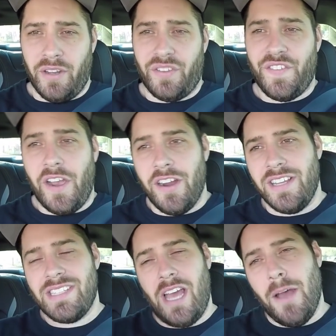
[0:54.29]
as
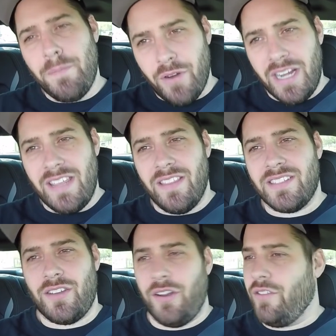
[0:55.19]
far as
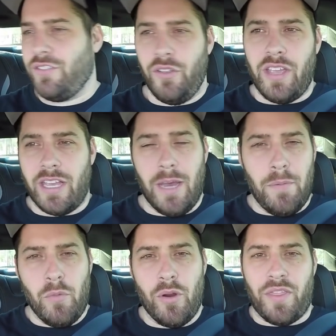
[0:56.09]
upgrading this car, there's only a
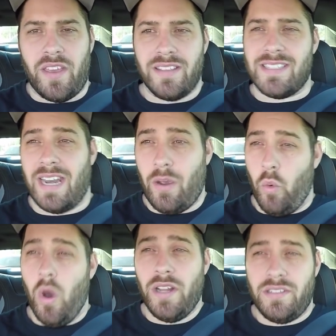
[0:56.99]
couple more things that
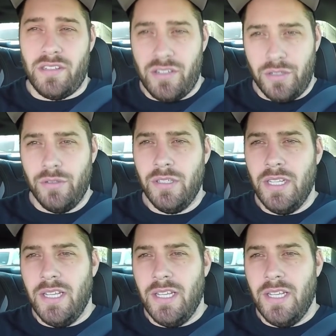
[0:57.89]
I want to do.